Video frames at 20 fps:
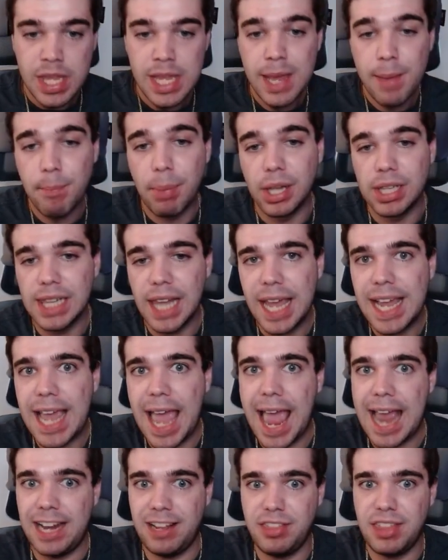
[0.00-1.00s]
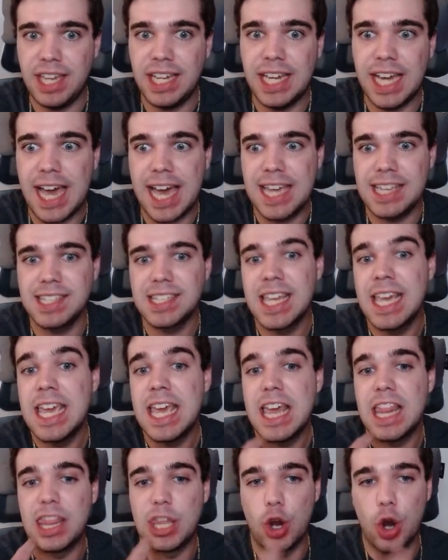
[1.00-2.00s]
But like anything, guys,
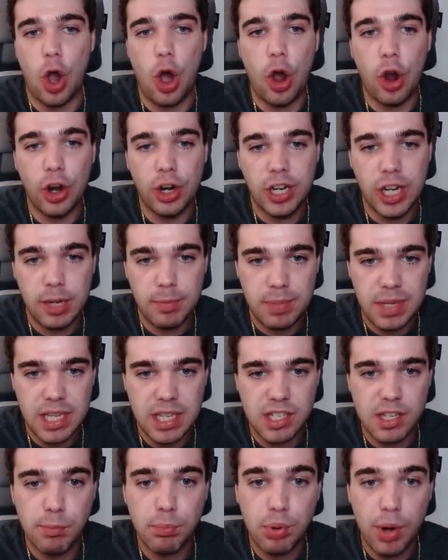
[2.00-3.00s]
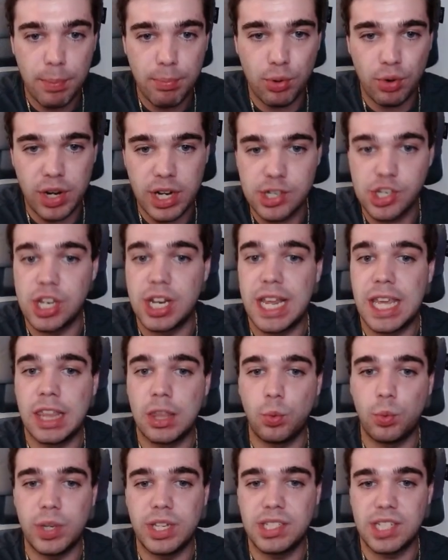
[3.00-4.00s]
there are going to be some preparation in the
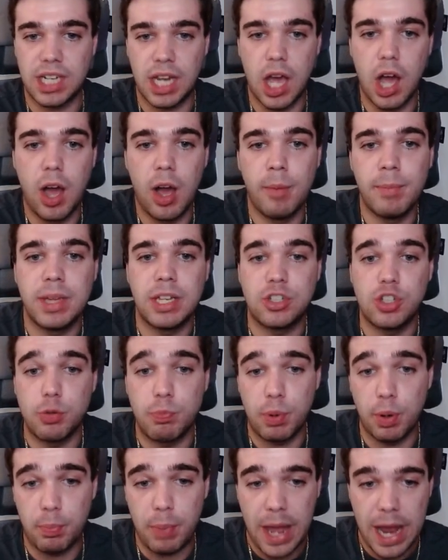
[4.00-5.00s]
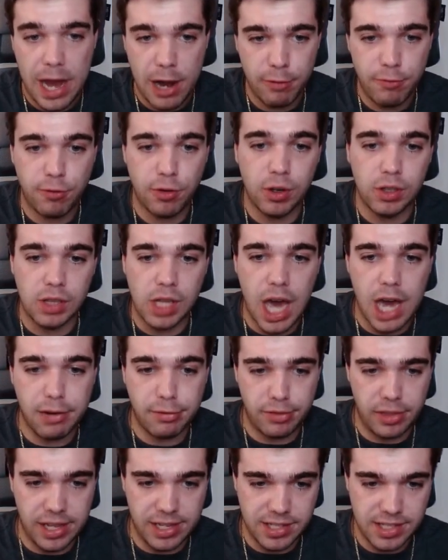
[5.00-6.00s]
weeks to come to prepare for a lot of
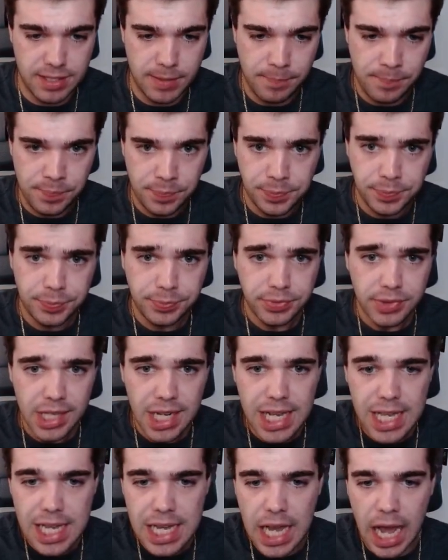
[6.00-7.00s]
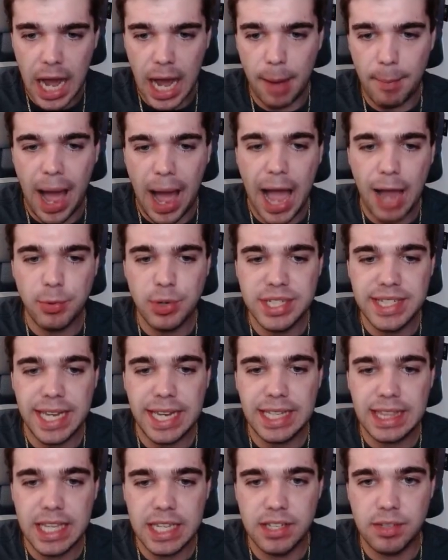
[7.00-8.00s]
this. I would
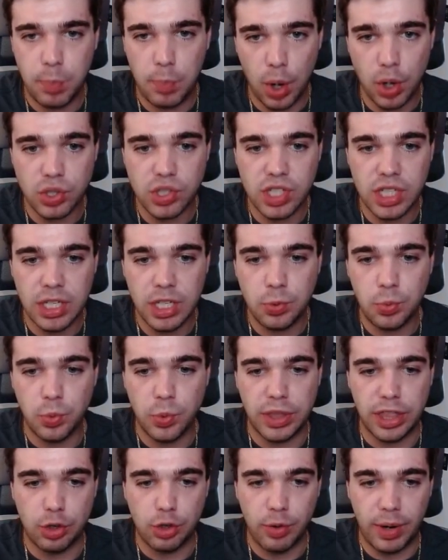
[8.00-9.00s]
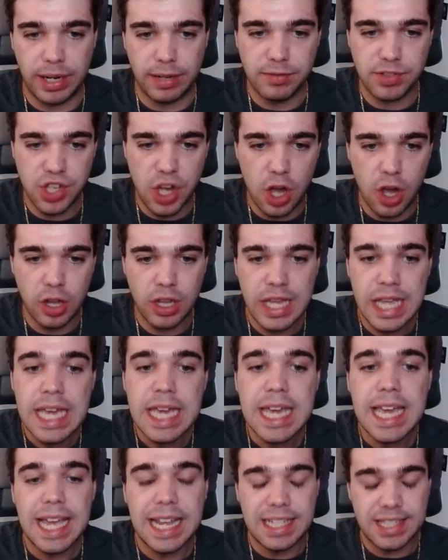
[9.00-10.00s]
take this personally with a grain of salt.
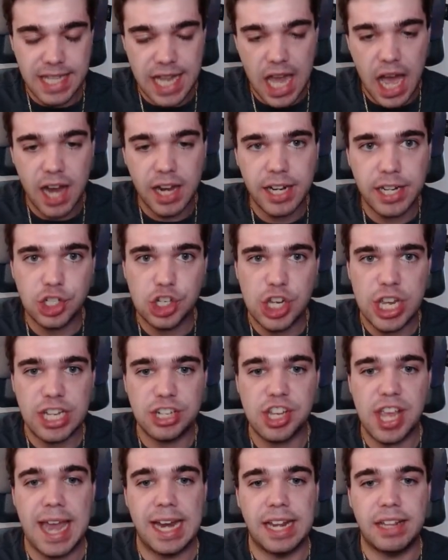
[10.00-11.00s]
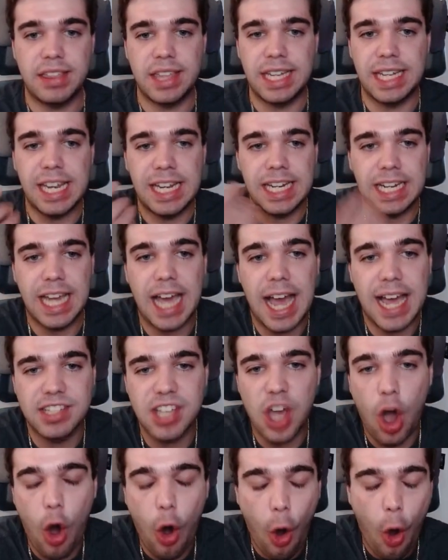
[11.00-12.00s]
It's not going to change anything. And guys,
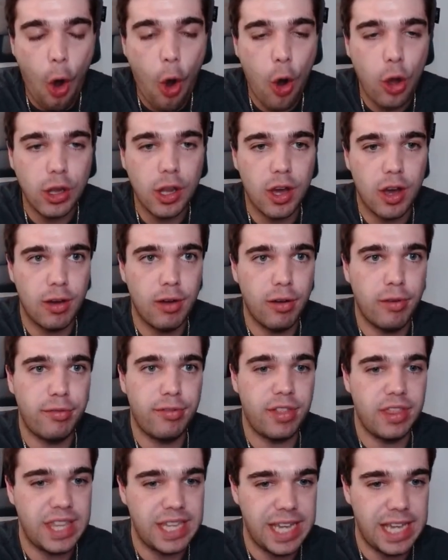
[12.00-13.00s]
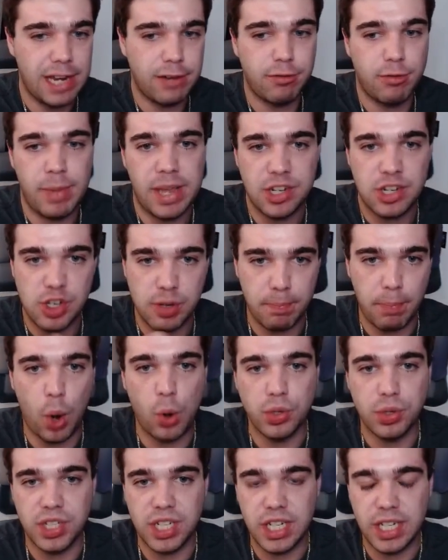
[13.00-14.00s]
all of the information
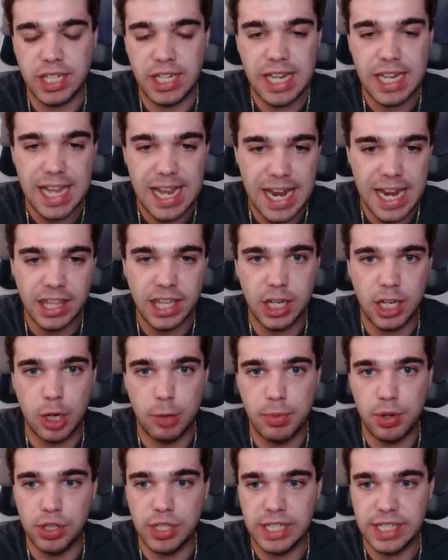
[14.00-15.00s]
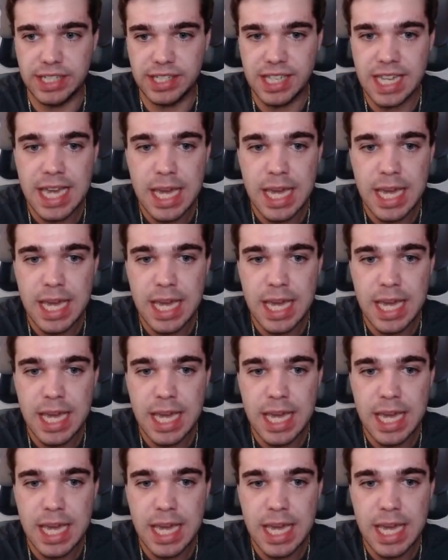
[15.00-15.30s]
posted in the communities,